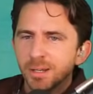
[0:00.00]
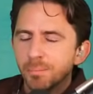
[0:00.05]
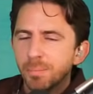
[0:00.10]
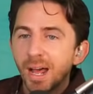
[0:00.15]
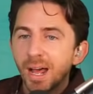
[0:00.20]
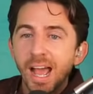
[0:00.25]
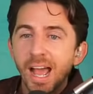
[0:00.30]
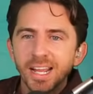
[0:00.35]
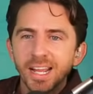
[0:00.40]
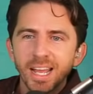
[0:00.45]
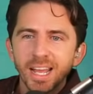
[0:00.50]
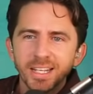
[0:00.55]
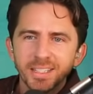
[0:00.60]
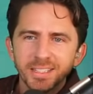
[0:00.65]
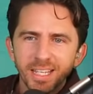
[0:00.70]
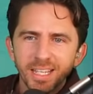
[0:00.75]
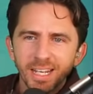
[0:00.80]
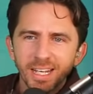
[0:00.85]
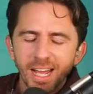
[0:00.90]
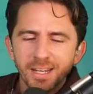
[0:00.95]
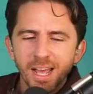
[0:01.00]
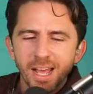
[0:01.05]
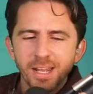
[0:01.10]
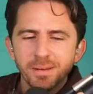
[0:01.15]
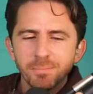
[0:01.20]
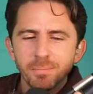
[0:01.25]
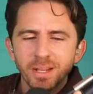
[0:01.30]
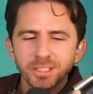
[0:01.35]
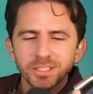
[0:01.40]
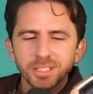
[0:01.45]
But I, I did. I,
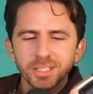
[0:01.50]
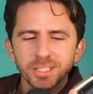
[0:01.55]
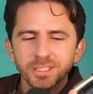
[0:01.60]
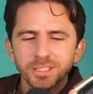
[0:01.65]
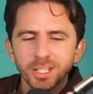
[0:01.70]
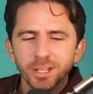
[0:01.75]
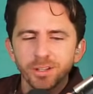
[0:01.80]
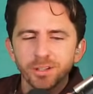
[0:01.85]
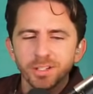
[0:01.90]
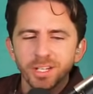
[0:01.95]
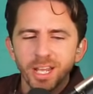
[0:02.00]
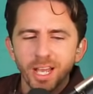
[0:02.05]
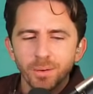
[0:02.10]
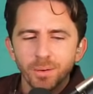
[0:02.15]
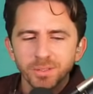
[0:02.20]
I mentioned this the other day.